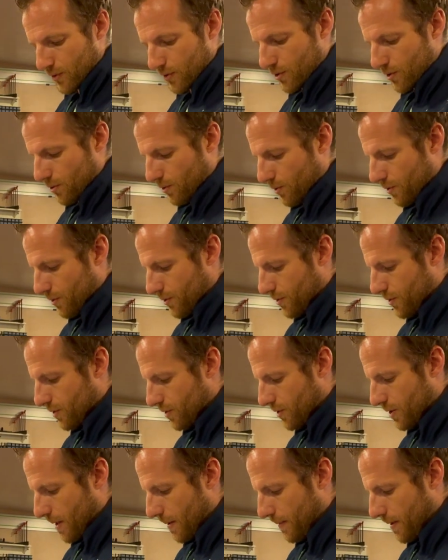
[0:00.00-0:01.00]
tools,
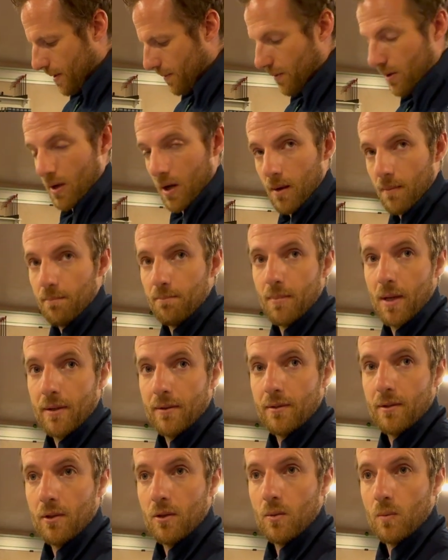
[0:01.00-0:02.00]
some of them come
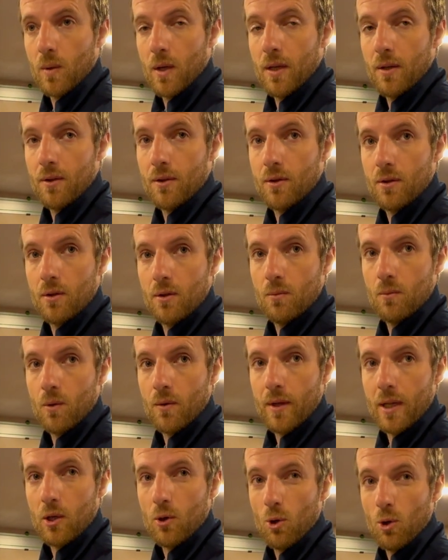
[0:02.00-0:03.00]
bundled with
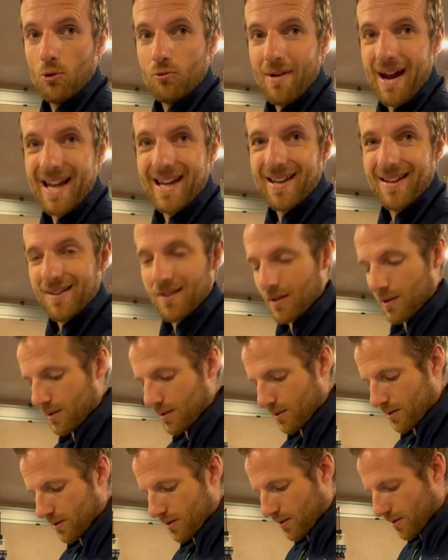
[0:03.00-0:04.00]
what they call a racket.
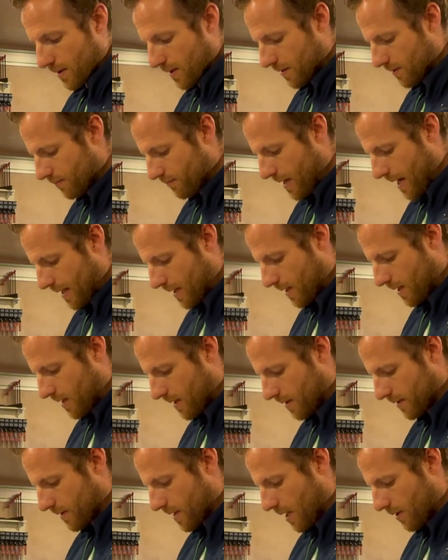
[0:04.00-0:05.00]
So racket
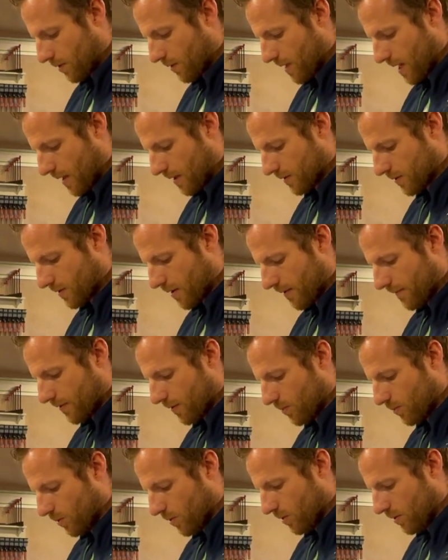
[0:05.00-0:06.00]
is how you hang stuff
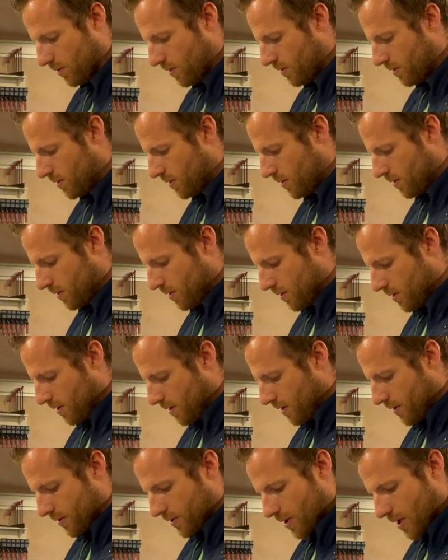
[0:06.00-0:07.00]
on a wall.
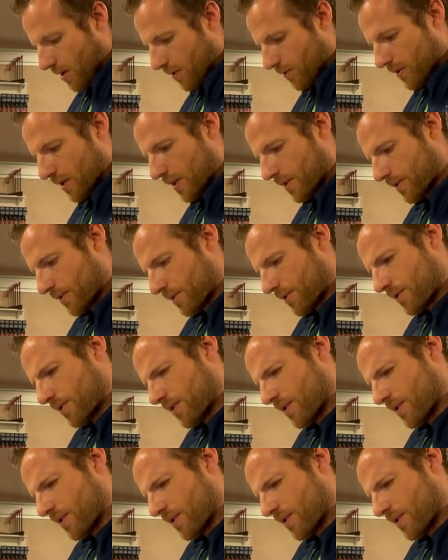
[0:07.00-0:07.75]
So this